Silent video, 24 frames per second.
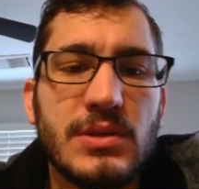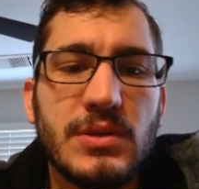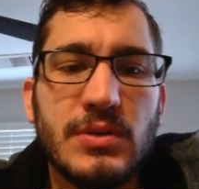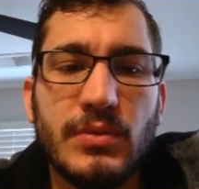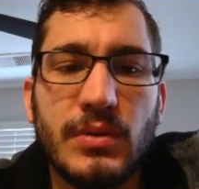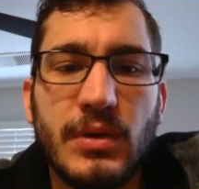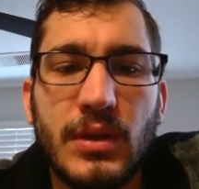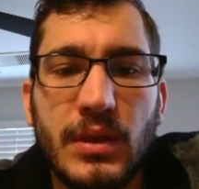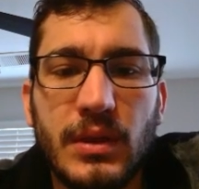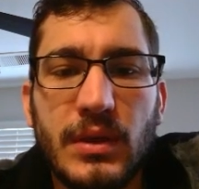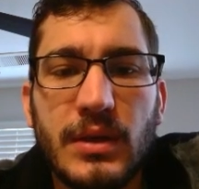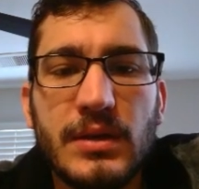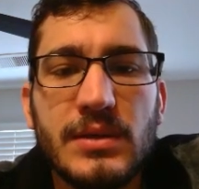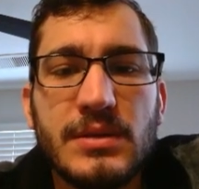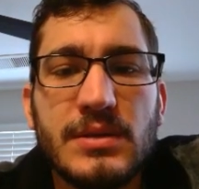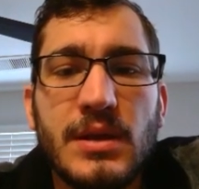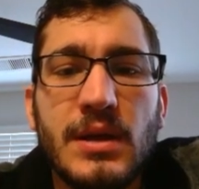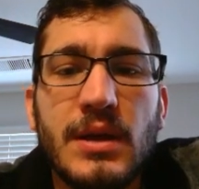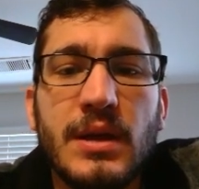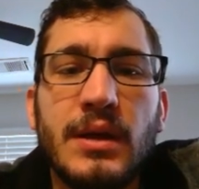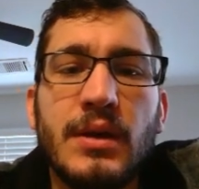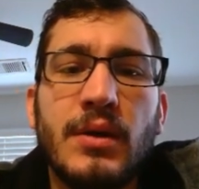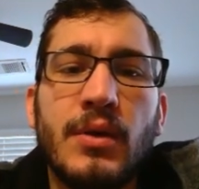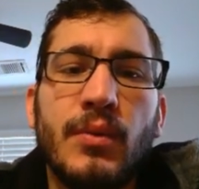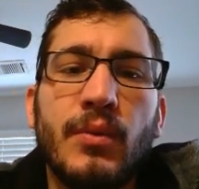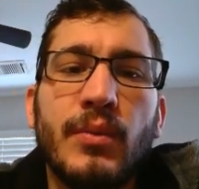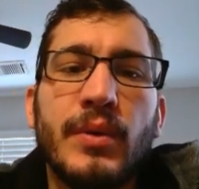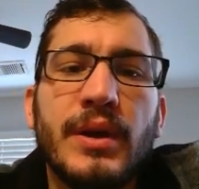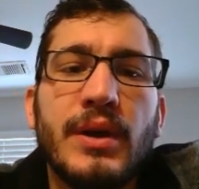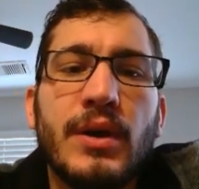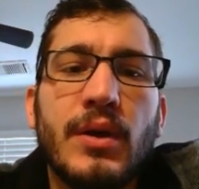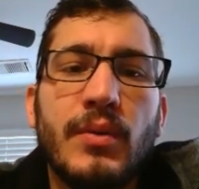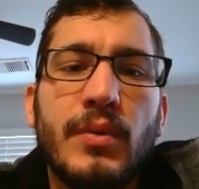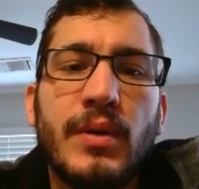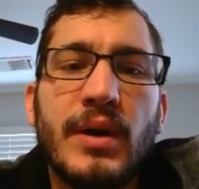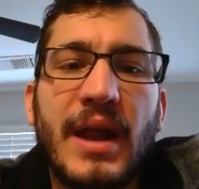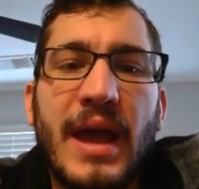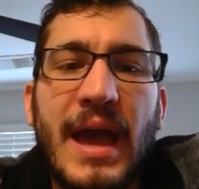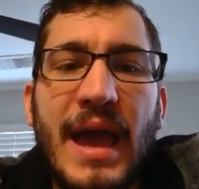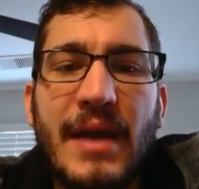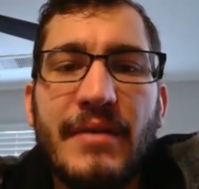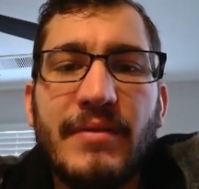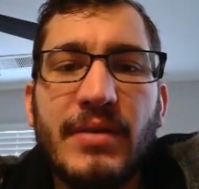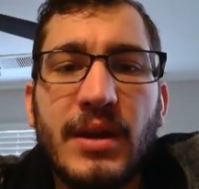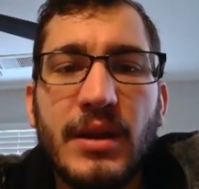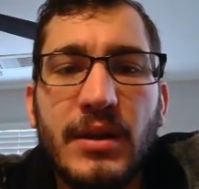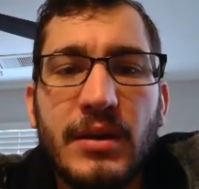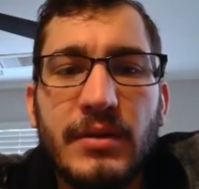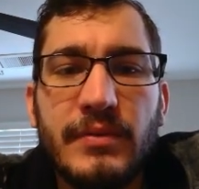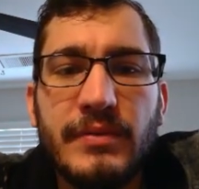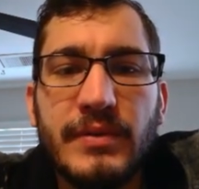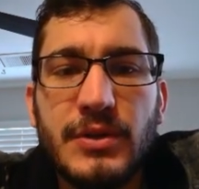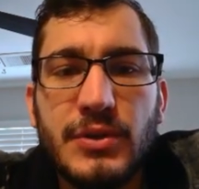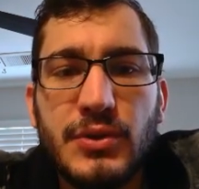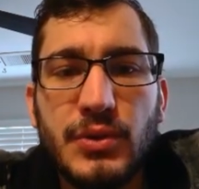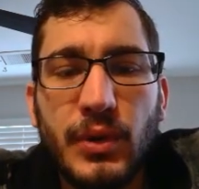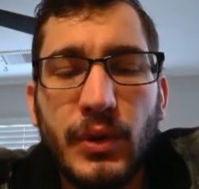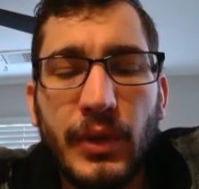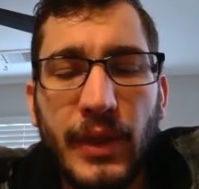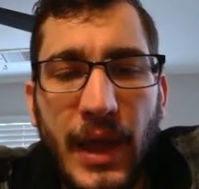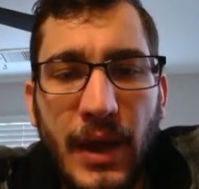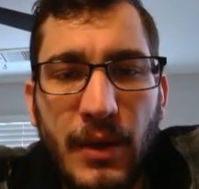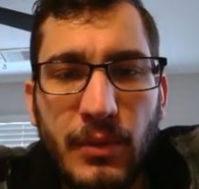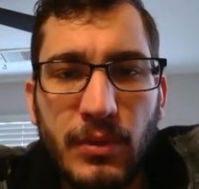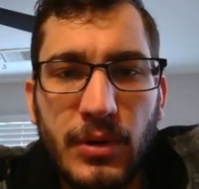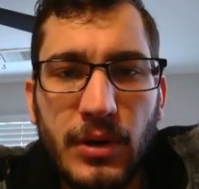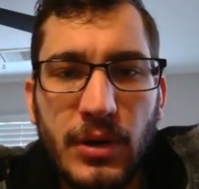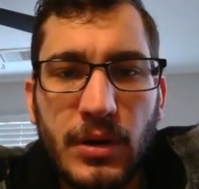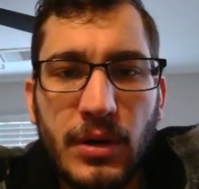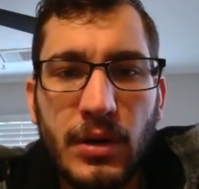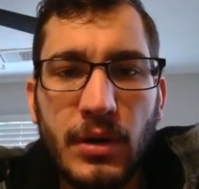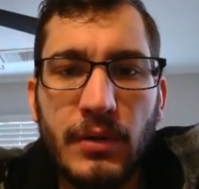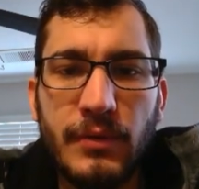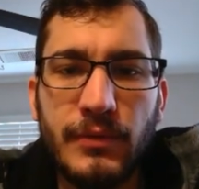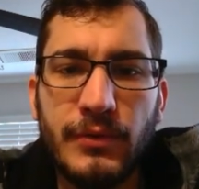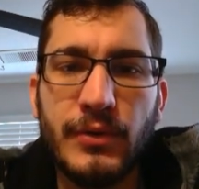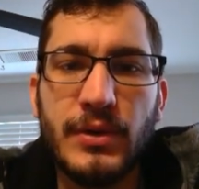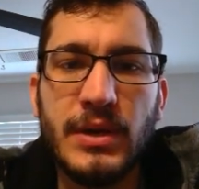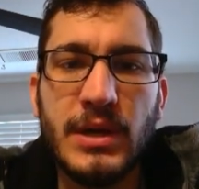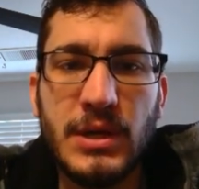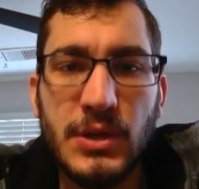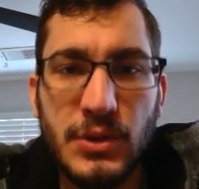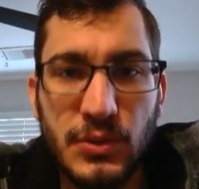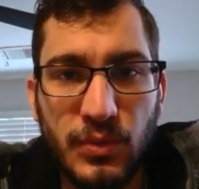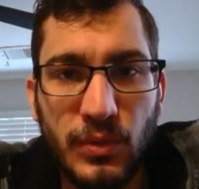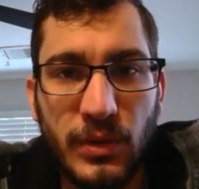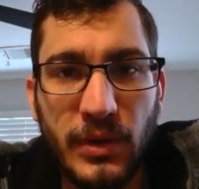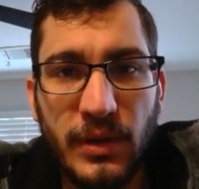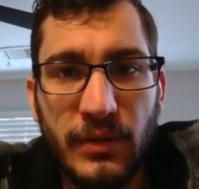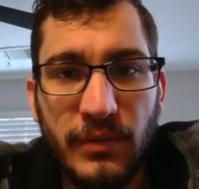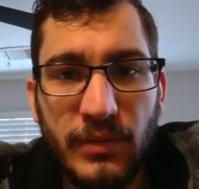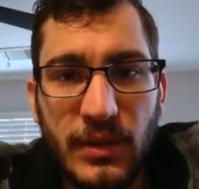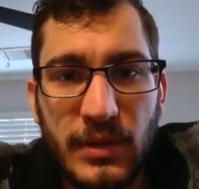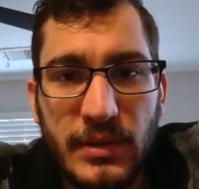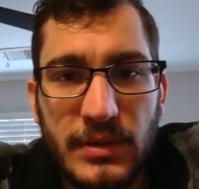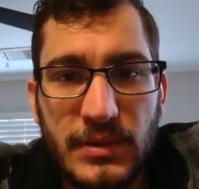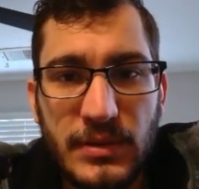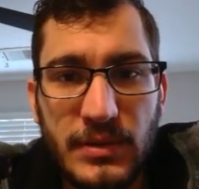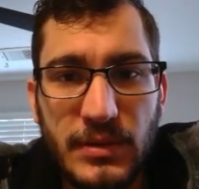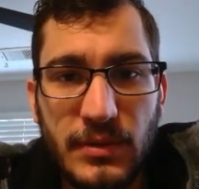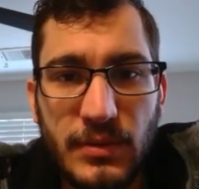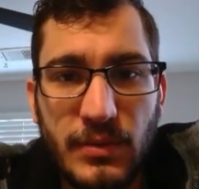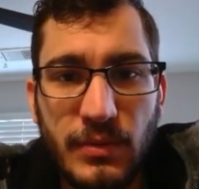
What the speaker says: 3 things. We don't want to have an individual network for each one of these.